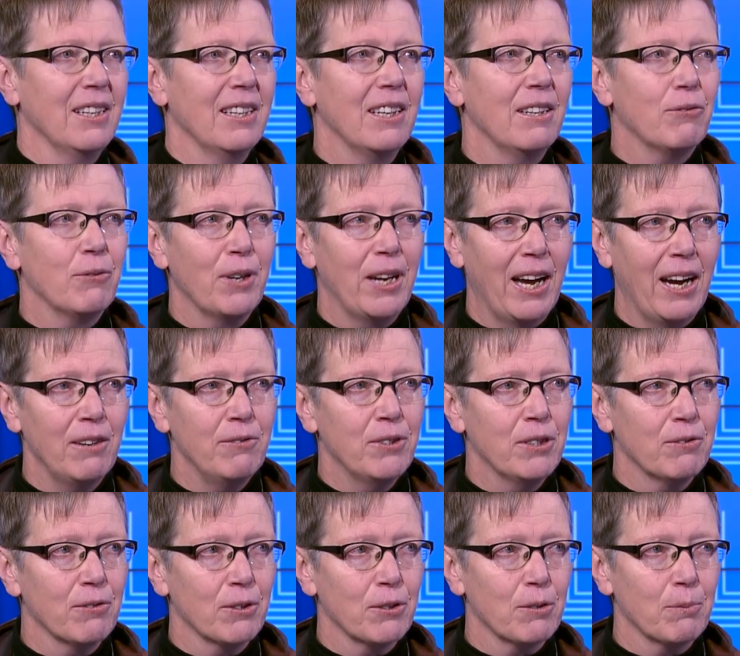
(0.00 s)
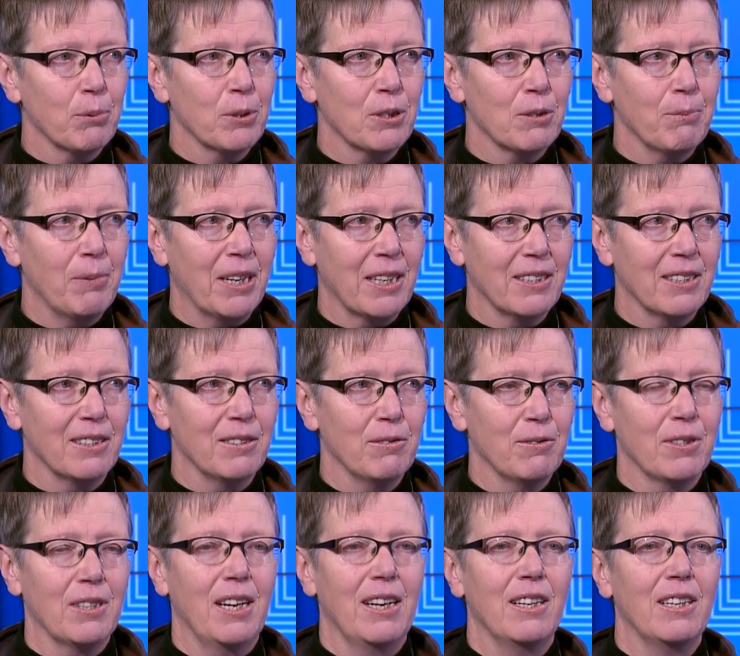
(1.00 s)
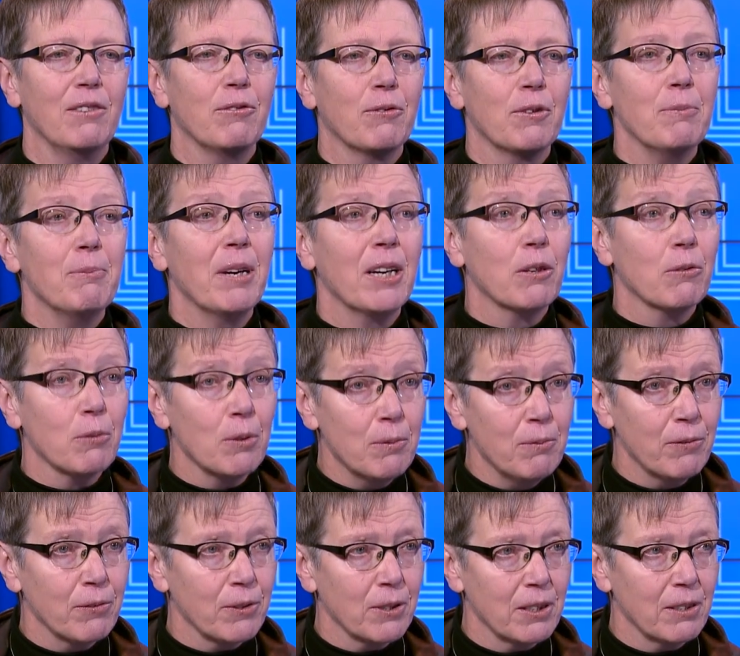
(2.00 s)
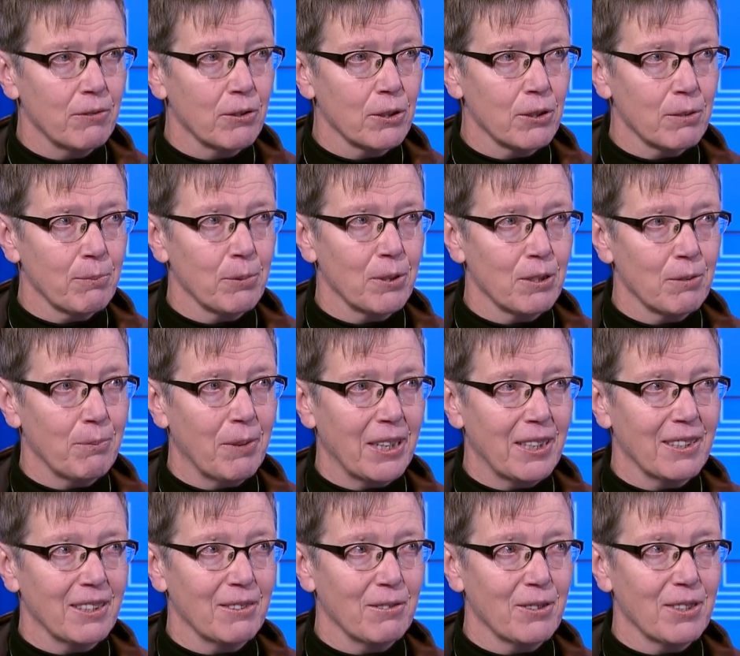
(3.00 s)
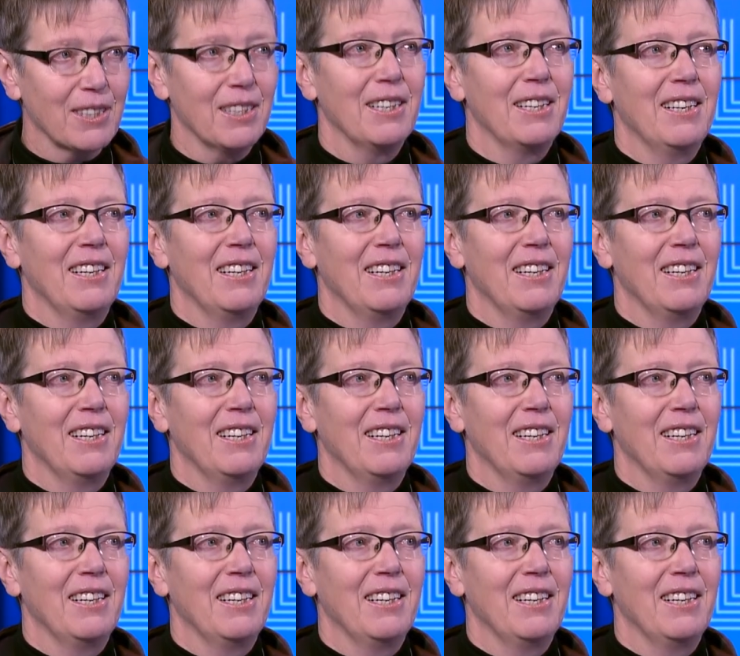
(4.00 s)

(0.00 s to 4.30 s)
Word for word: If we have diverse perspectives and if we make room for diverse perspectives,